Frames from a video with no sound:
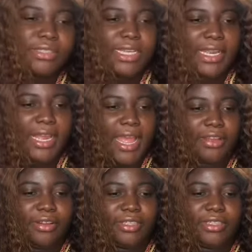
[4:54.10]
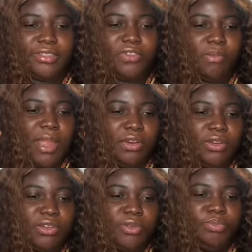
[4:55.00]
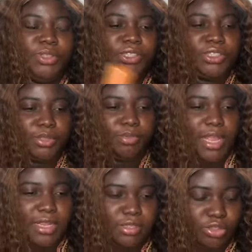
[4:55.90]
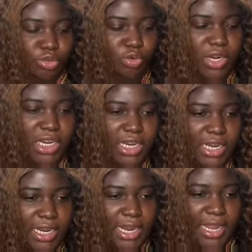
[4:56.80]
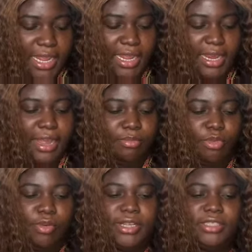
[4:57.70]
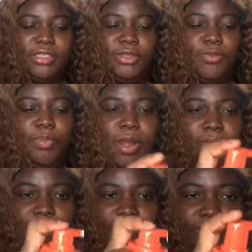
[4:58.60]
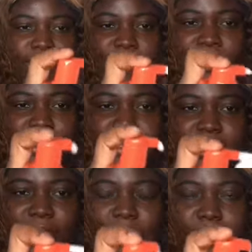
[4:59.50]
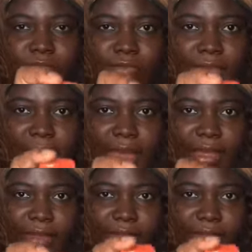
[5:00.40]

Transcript: like. I got this from my local beauty supply store, and I'm going to pump some of that